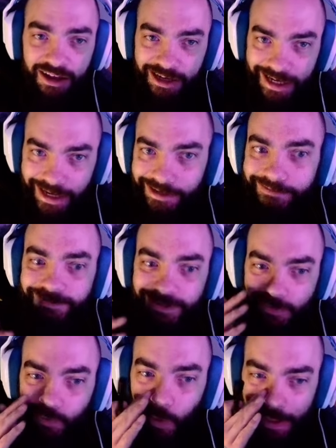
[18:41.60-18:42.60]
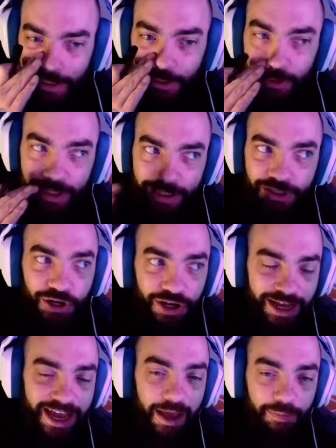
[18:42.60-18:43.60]
Again, this one of two things are
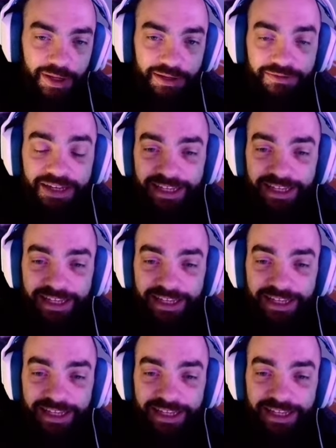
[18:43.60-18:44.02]
going to happen.